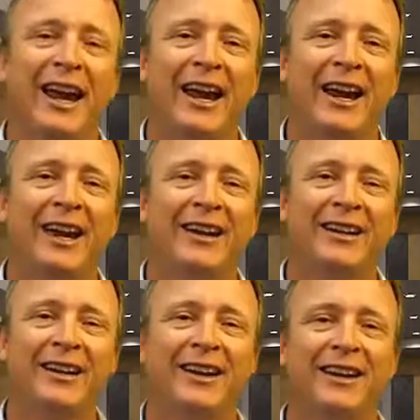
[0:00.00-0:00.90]

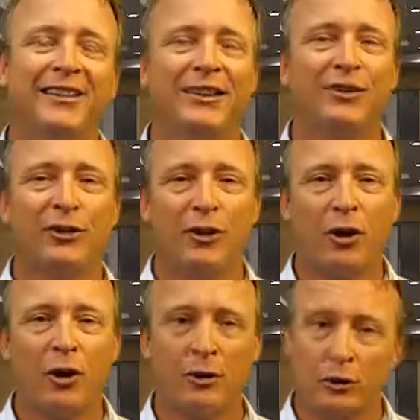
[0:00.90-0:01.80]
And since they're
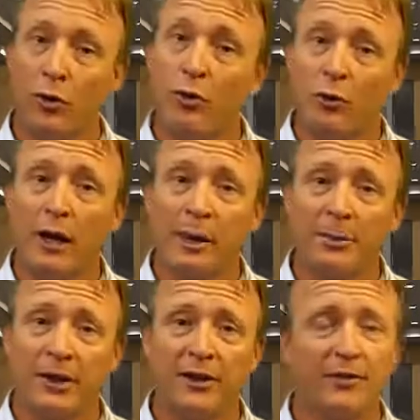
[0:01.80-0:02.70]
all local
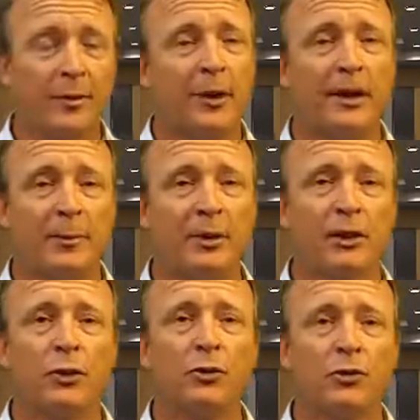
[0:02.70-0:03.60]
companies, they might not be
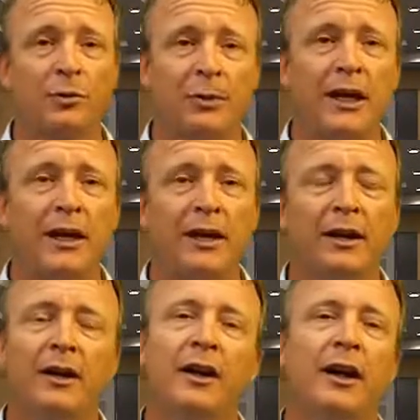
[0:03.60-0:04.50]
local to me,
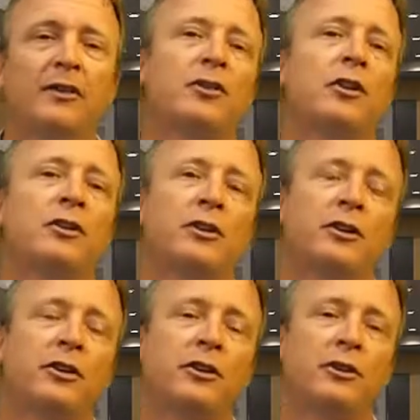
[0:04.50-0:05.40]
I started to
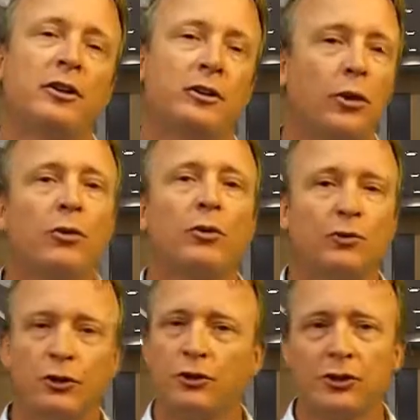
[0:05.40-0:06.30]
learn
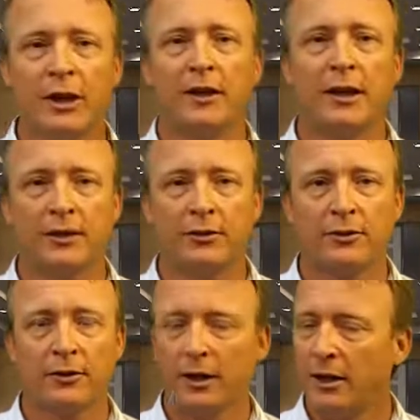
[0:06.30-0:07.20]
local search
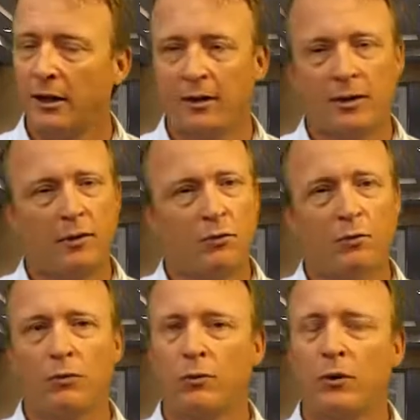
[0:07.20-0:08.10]
techniques. And
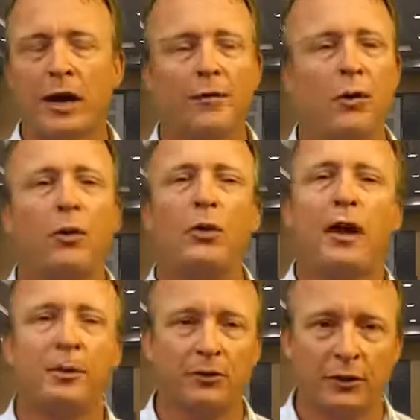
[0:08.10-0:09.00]
we'll have a
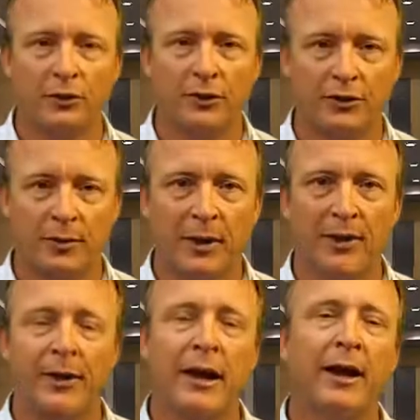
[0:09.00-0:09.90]
whole episode just
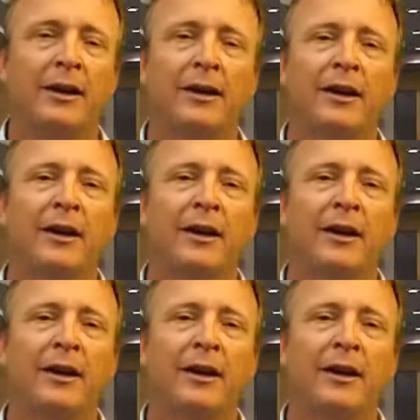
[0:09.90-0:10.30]
about that.